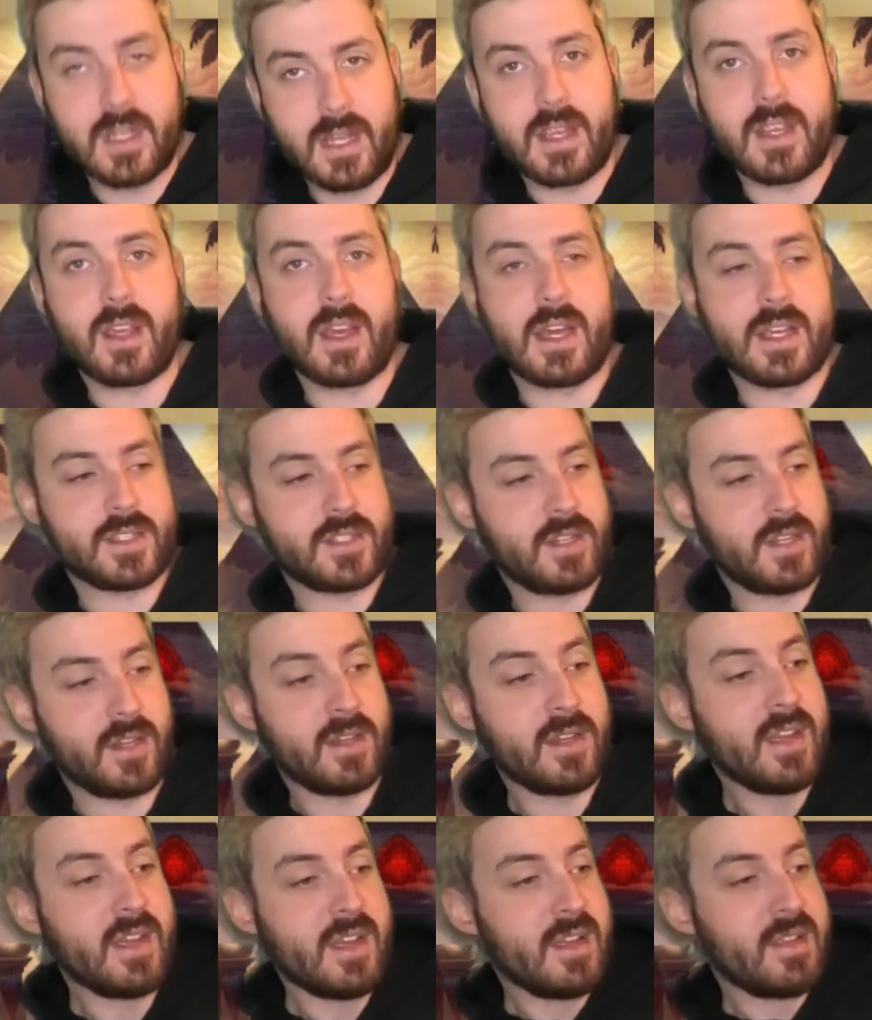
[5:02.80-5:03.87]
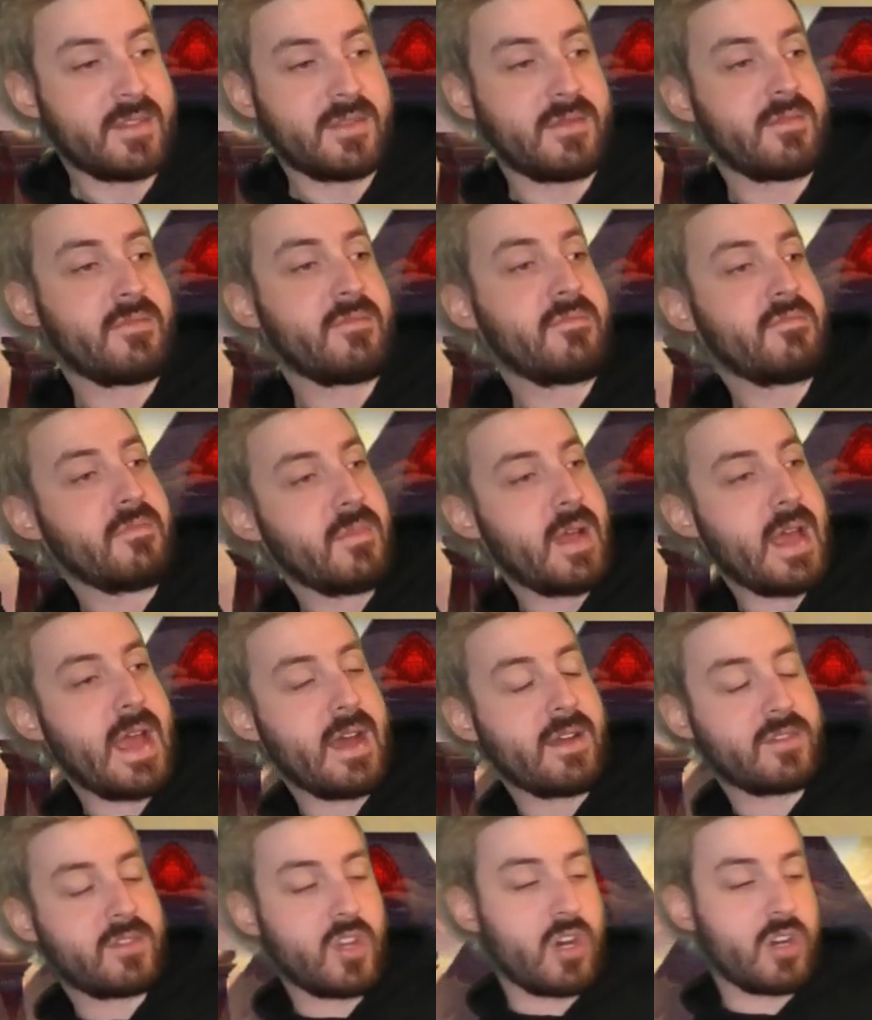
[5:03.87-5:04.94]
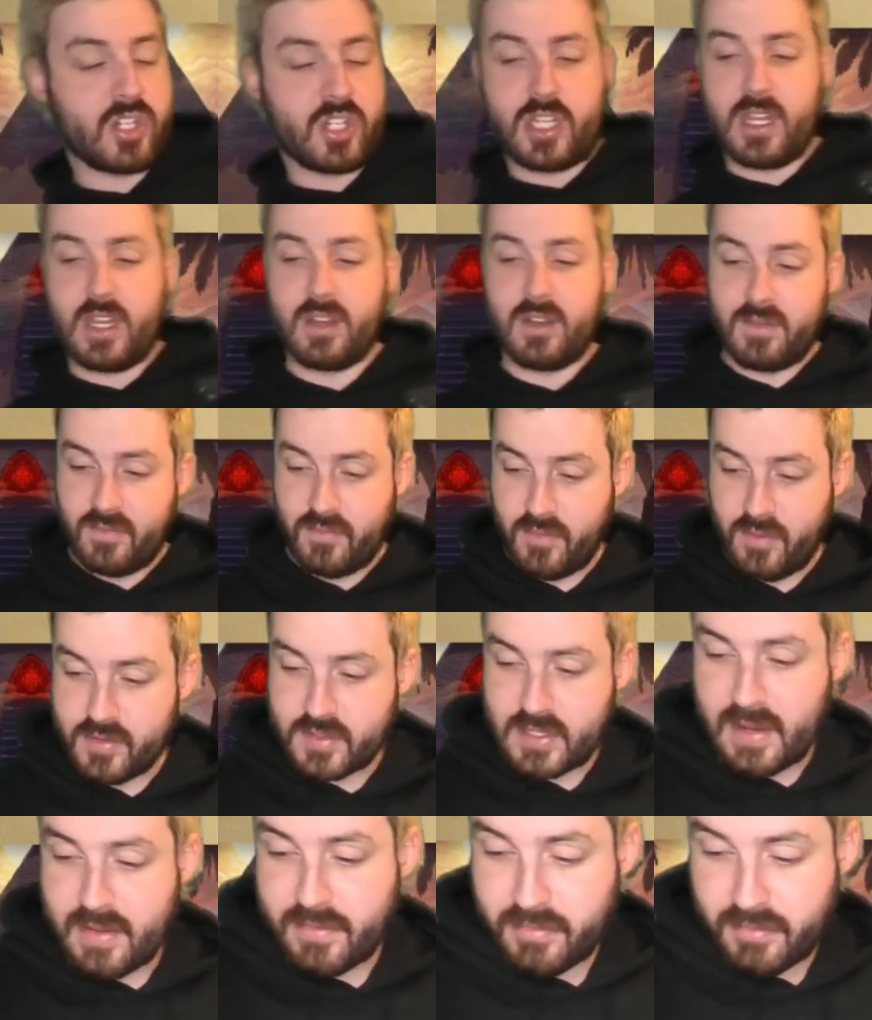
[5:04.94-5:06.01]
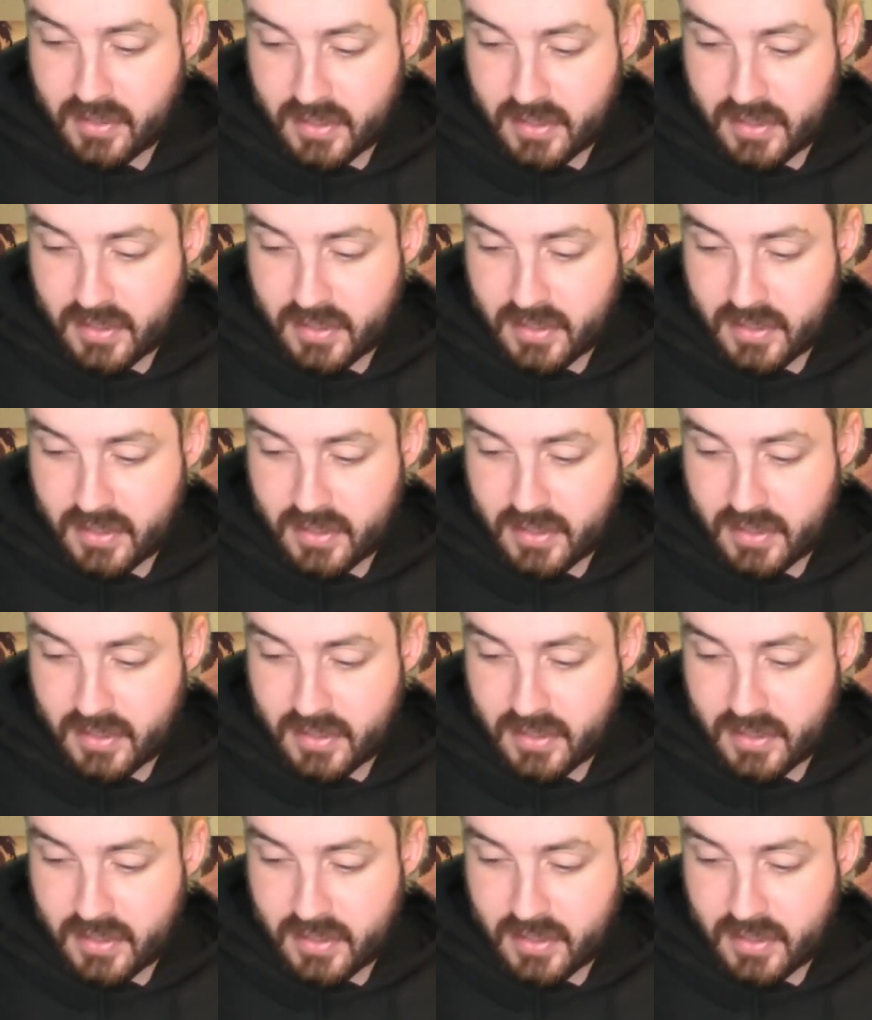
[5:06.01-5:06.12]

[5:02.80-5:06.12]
you guys know how dog shit RuneScape 3